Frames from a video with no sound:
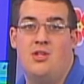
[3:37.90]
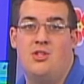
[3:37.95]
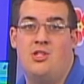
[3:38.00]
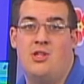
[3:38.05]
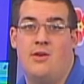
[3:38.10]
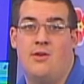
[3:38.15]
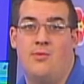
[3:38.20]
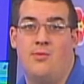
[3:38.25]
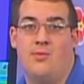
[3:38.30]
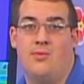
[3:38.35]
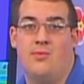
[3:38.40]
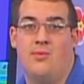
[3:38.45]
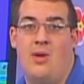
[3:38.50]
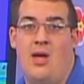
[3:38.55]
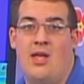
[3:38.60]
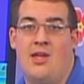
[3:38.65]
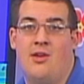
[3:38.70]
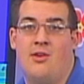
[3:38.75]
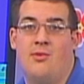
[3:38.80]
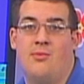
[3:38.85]
Jaron
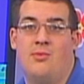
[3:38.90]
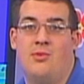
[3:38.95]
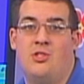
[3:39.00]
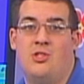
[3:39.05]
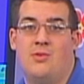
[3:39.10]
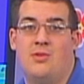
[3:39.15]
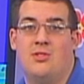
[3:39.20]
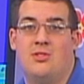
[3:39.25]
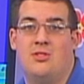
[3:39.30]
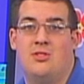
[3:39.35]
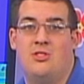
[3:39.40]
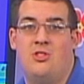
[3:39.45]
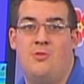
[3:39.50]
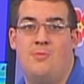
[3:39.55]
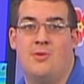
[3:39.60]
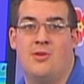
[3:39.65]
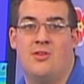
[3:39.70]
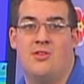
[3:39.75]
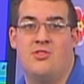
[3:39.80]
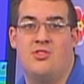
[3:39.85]
Wanger will do a
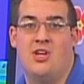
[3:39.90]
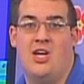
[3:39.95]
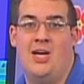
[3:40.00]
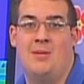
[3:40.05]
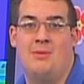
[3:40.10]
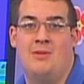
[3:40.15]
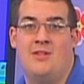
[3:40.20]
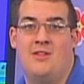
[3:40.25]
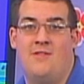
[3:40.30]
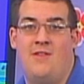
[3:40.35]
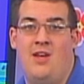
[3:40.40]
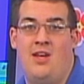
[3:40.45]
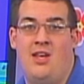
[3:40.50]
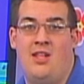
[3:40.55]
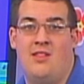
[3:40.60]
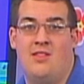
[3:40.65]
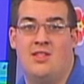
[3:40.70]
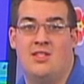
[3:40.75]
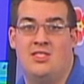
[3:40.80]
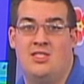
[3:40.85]
super job of
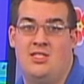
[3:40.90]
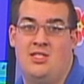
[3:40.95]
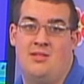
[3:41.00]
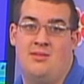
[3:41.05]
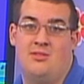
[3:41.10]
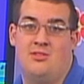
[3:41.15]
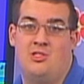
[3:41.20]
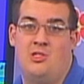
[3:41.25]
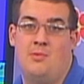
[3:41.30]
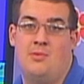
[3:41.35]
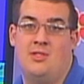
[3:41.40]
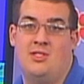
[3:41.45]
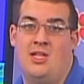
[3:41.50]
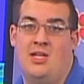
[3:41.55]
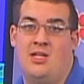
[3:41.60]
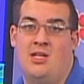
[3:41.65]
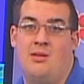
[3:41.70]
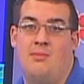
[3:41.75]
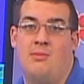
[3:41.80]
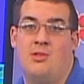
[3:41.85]
defeating the assistant
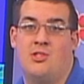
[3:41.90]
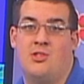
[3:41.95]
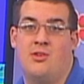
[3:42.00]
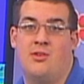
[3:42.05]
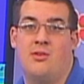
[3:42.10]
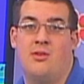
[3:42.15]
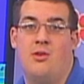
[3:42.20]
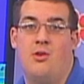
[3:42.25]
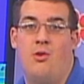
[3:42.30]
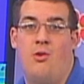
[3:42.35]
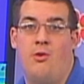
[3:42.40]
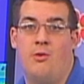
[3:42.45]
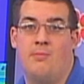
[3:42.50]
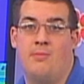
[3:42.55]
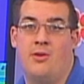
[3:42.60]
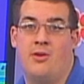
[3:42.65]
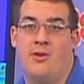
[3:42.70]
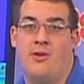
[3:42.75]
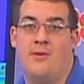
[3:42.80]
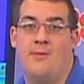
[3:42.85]
superintendent, Mr.
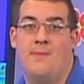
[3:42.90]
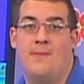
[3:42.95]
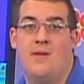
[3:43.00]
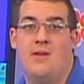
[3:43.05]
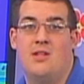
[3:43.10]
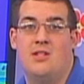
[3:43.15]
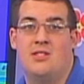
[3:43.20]
Hornberger.